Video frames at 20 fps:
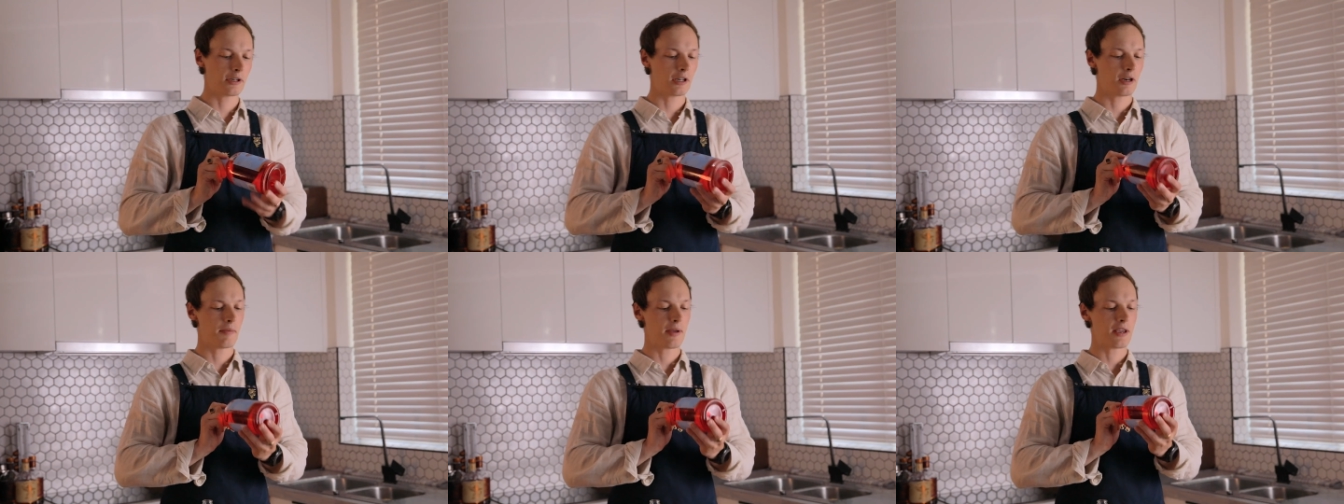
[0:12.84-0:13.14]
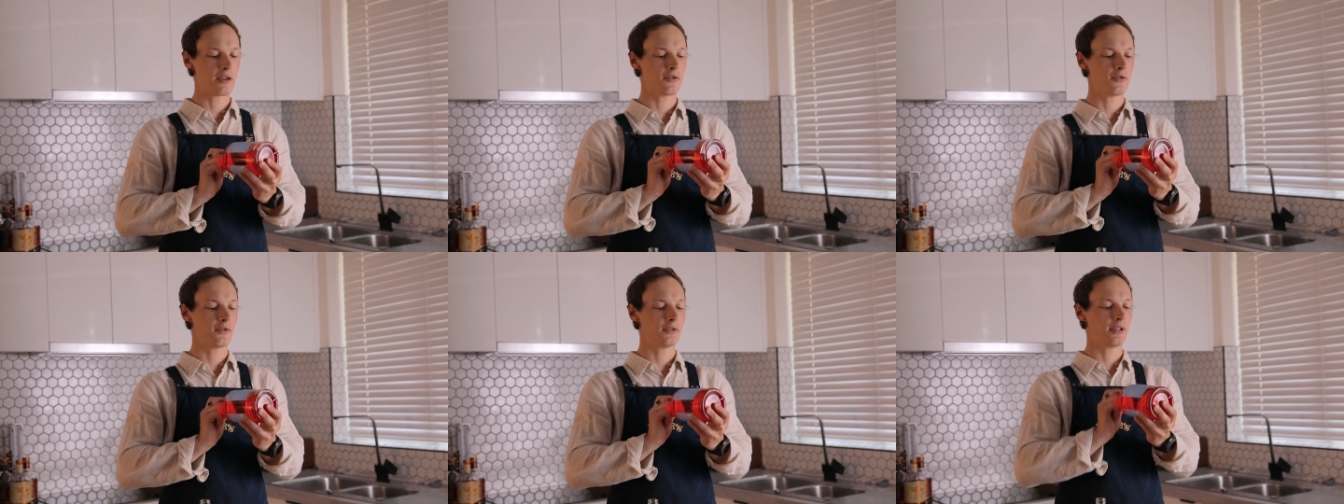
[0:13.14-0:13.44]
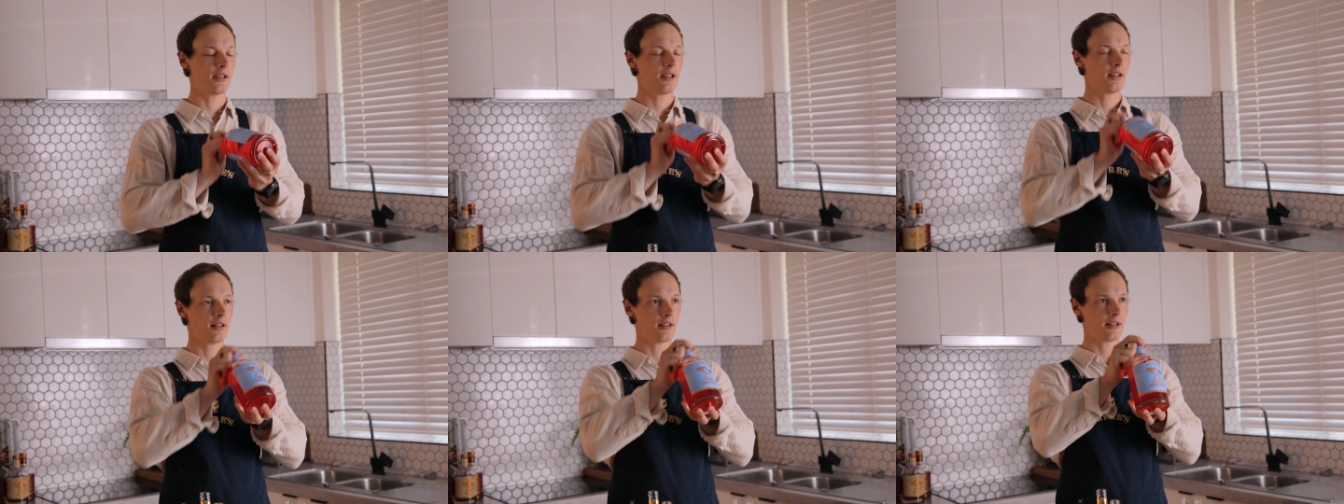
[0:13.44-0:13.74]
going to be
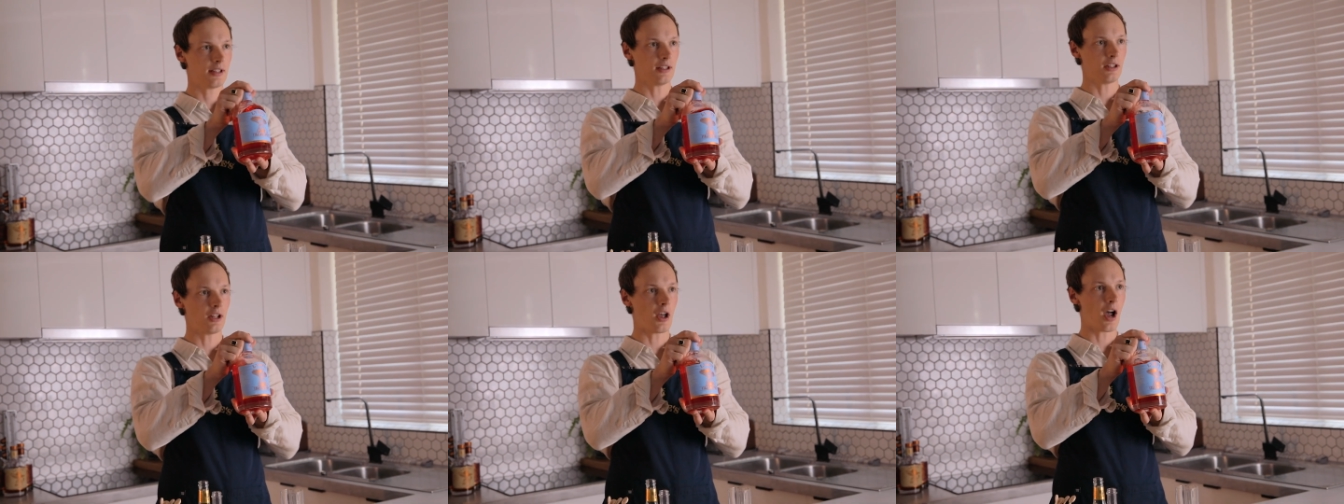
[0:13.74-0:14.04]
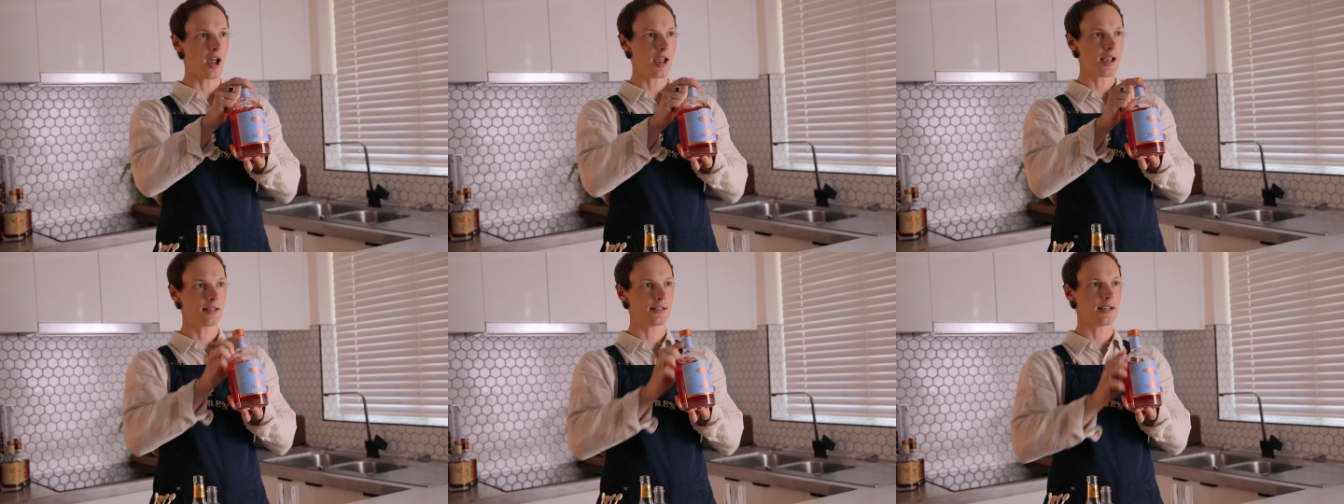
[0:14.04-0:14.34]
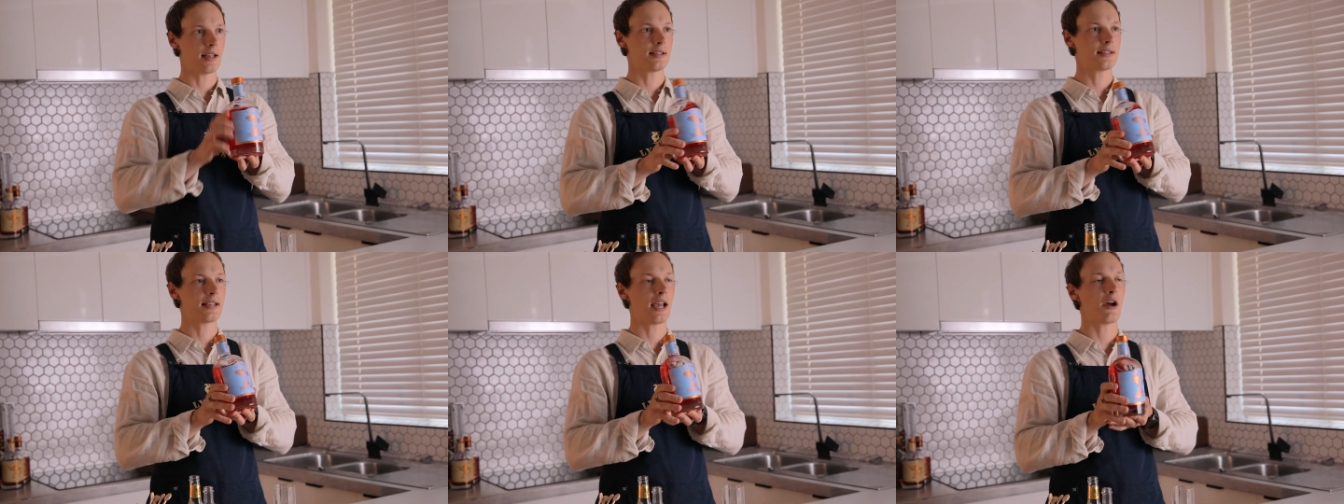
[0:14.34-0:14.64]
using the Lyre's
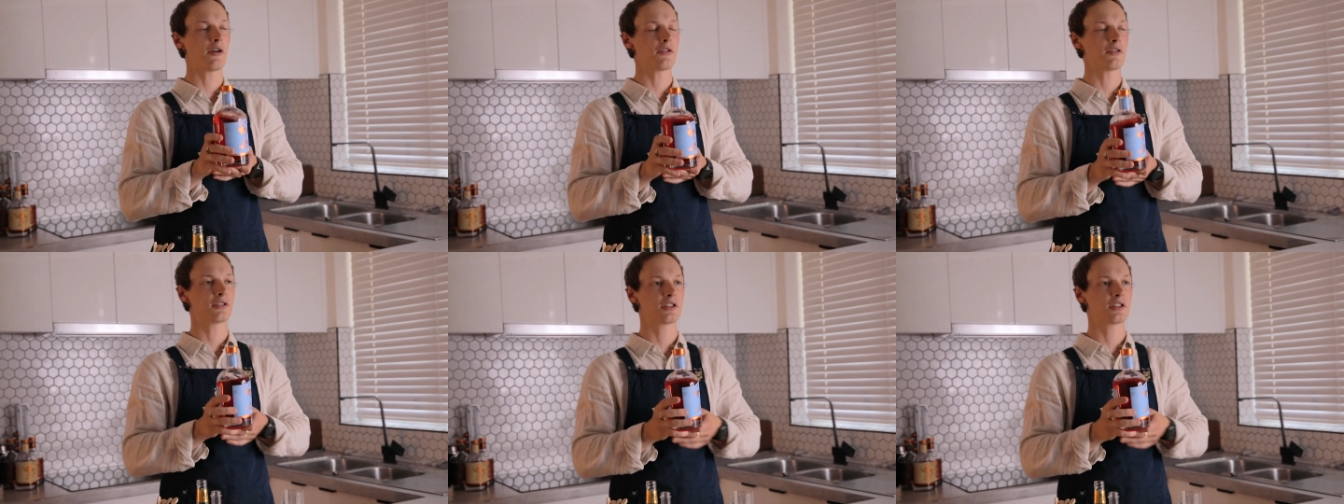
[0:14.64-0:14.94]
Italian